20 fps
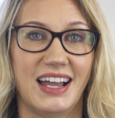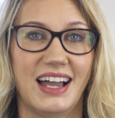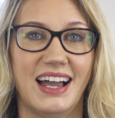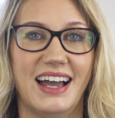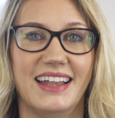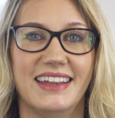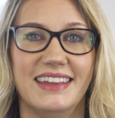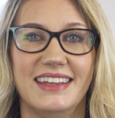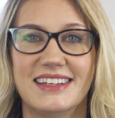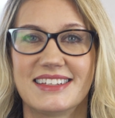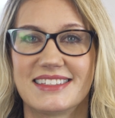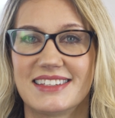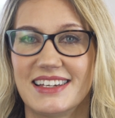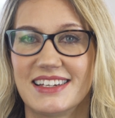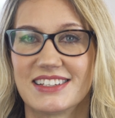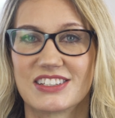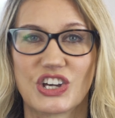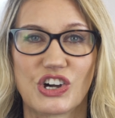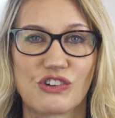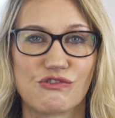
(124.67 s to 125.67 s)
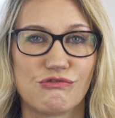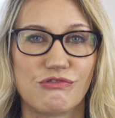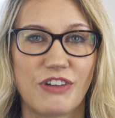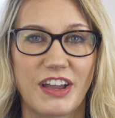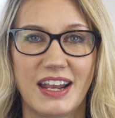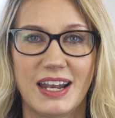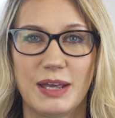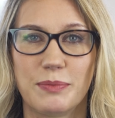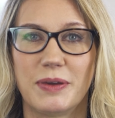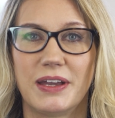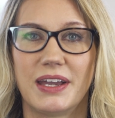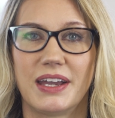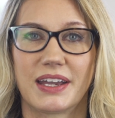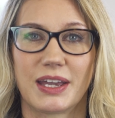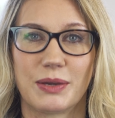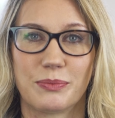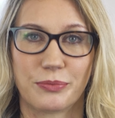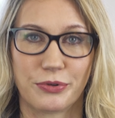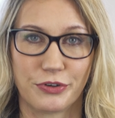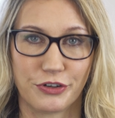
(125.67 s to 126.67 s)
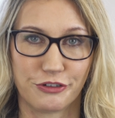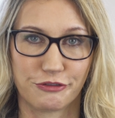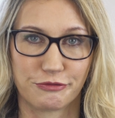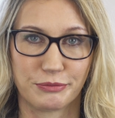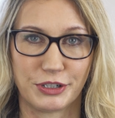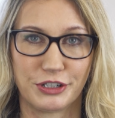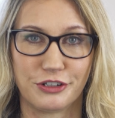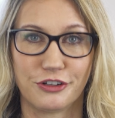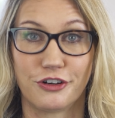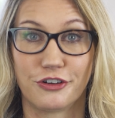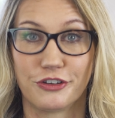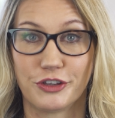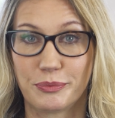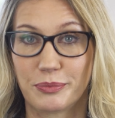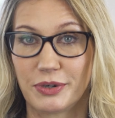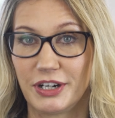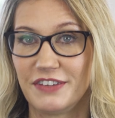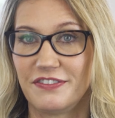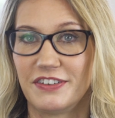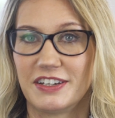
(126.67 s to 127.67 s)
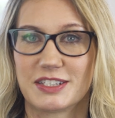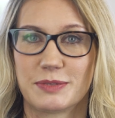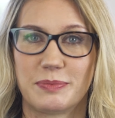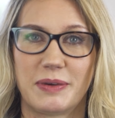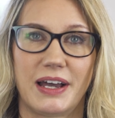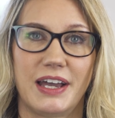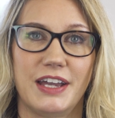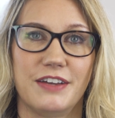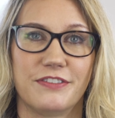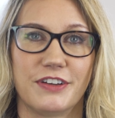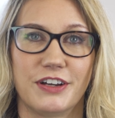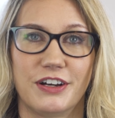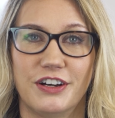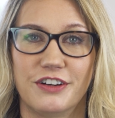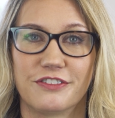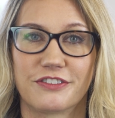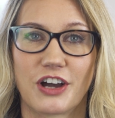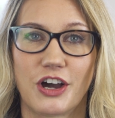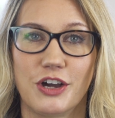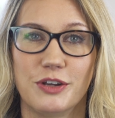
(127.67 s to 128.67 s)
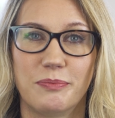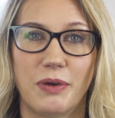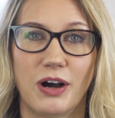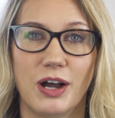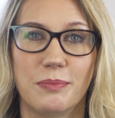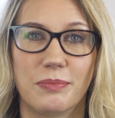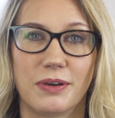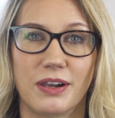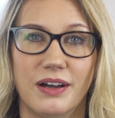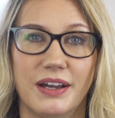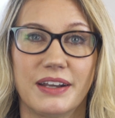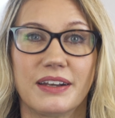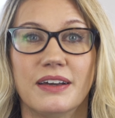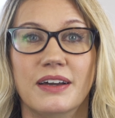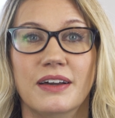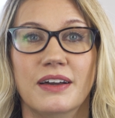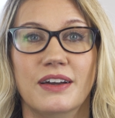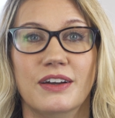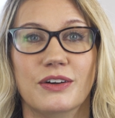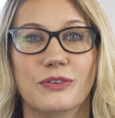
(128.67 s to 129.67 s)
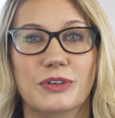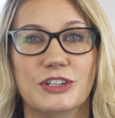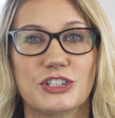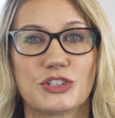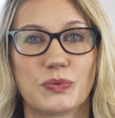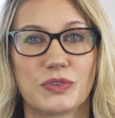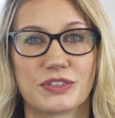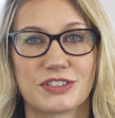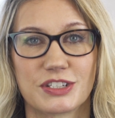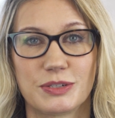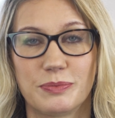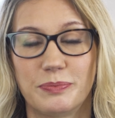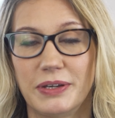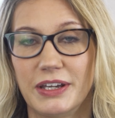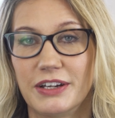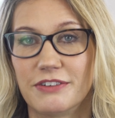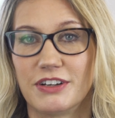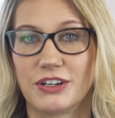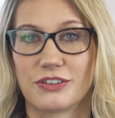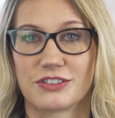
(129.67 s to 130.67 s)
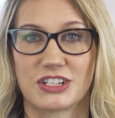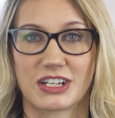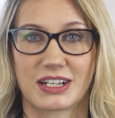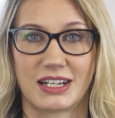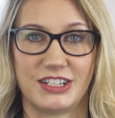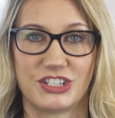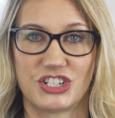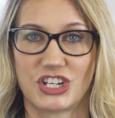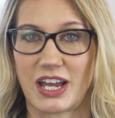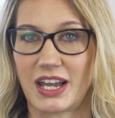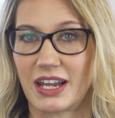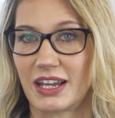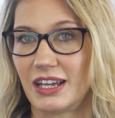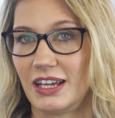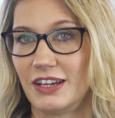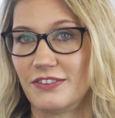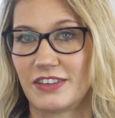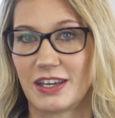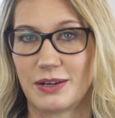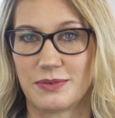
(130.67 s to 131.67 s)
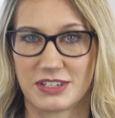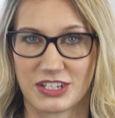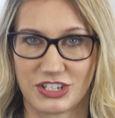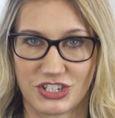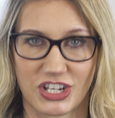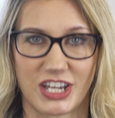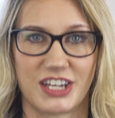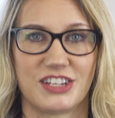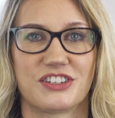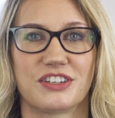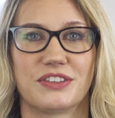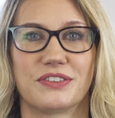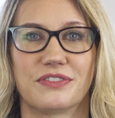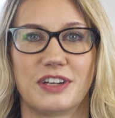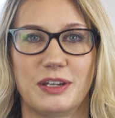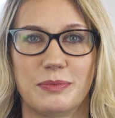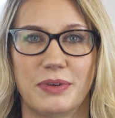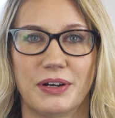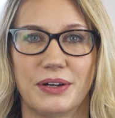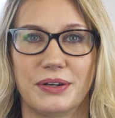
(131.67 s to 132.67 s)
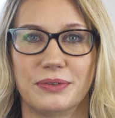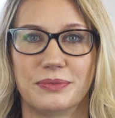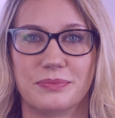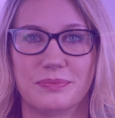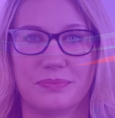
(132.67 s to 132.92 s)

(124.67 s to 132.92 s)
And this is a really big improvement on the previous behavior of CodePipeline, which was to periodically check if there was a change in the repo.